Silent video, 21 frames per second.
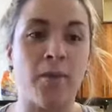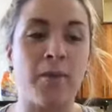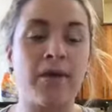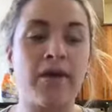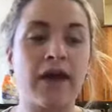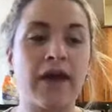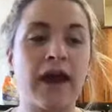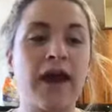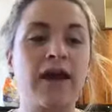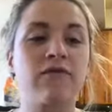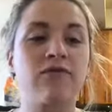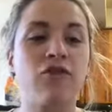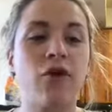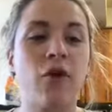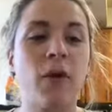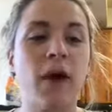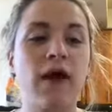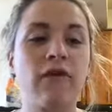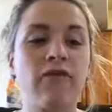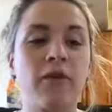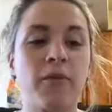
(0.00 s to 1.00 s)
But like, I
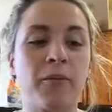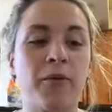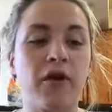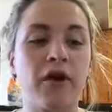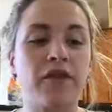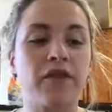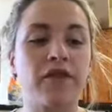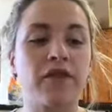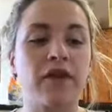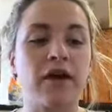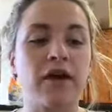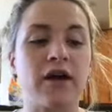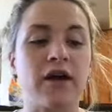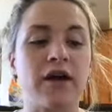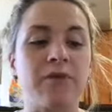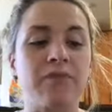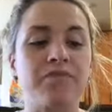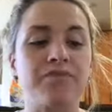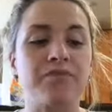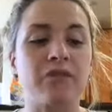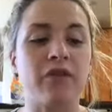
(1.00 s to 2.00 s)
don't ever put
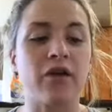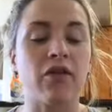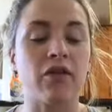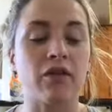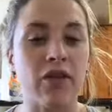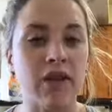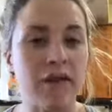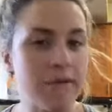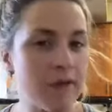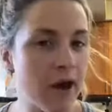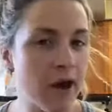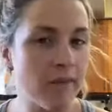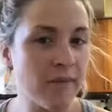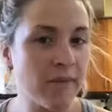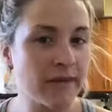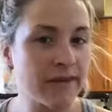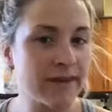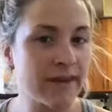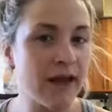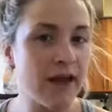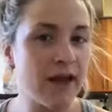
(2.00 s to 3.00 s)
the limit on
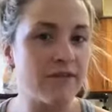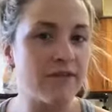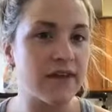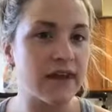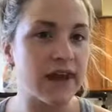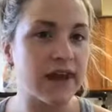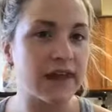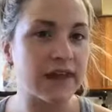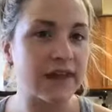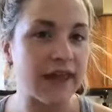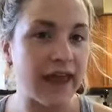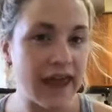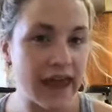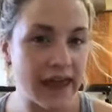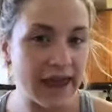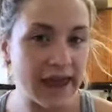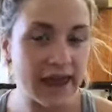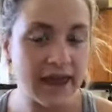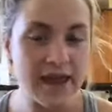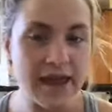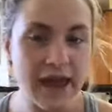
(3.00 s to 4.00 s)
myself that I
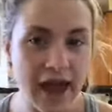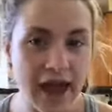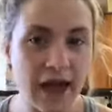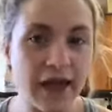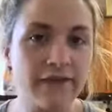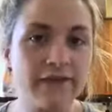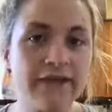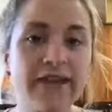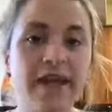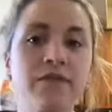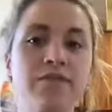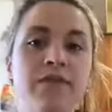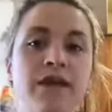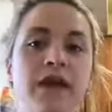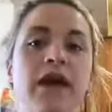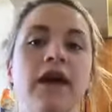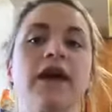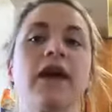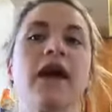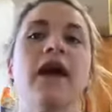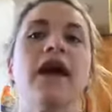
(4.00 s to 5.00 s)
can't have
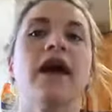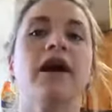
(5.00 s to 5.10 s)
something.